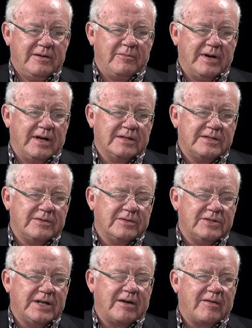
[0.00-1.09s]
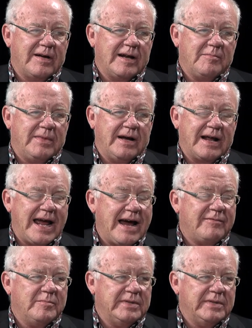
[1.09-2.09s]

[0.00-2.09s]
we also generate about a half a